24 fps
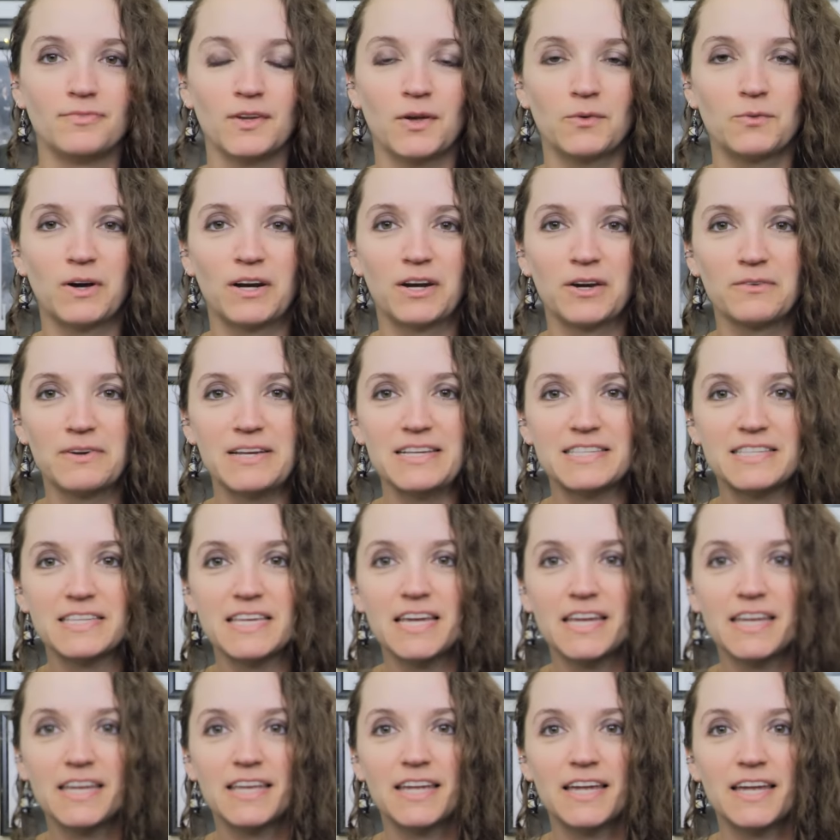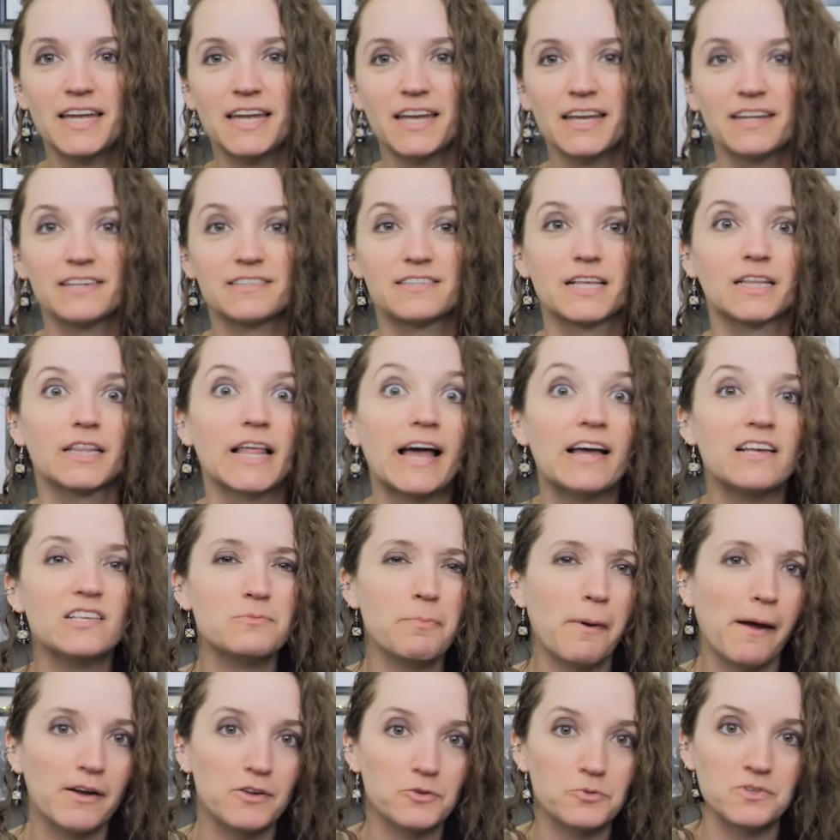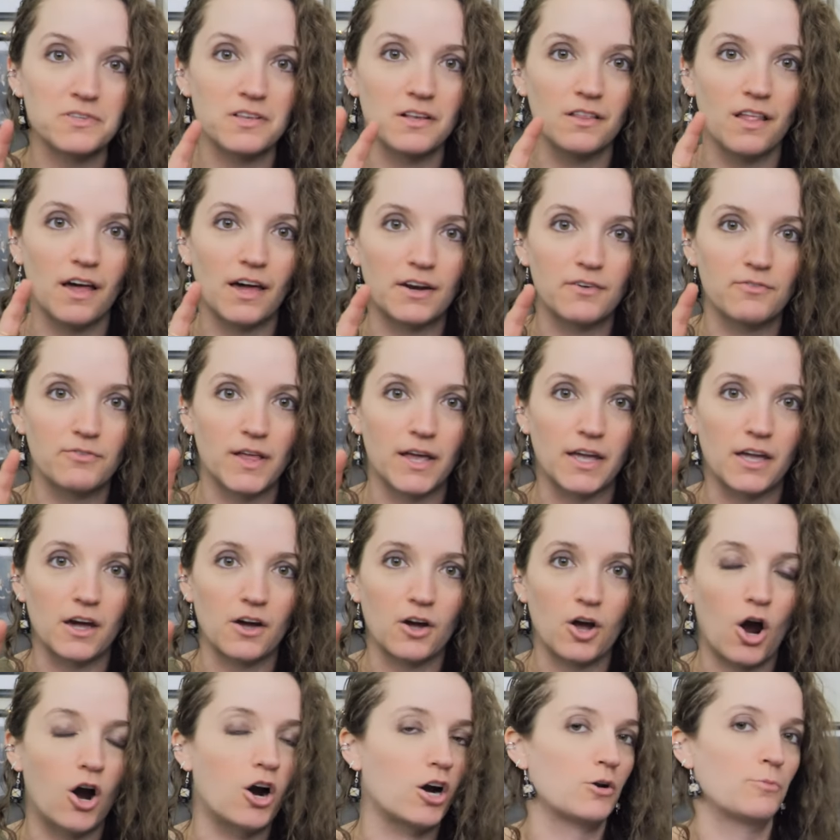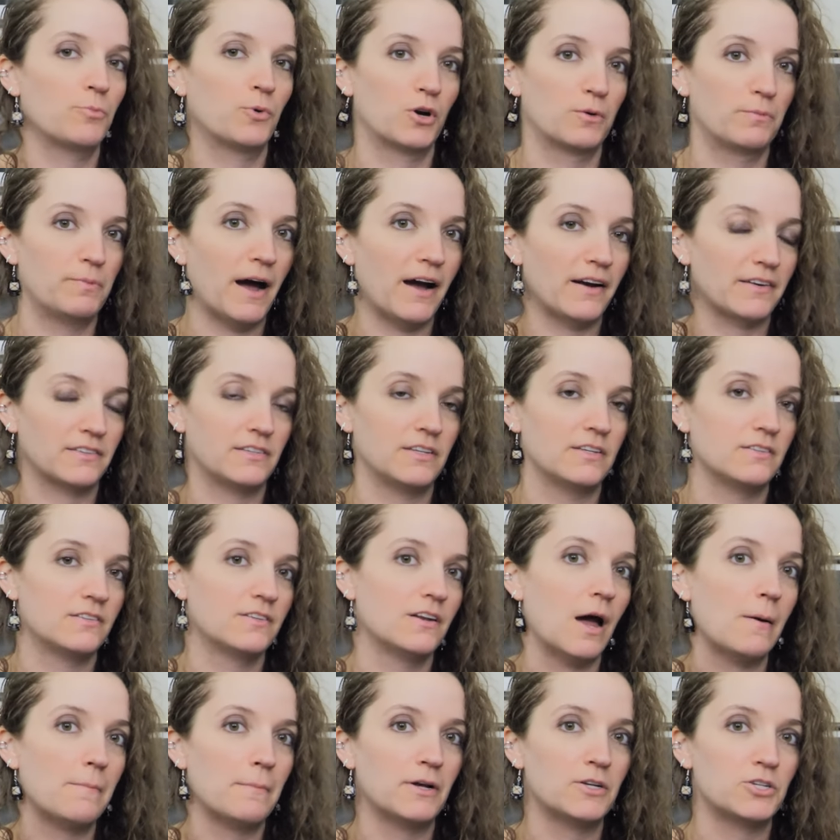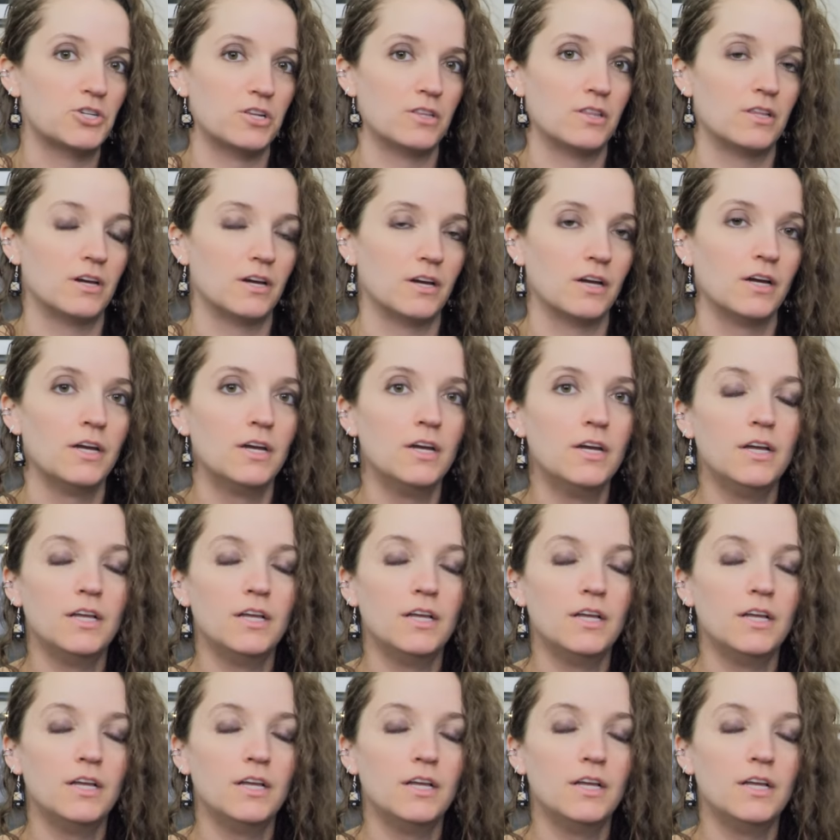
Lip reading: What are we singing? Because the last box was a lot of, like, cardboard boxes, not much in the,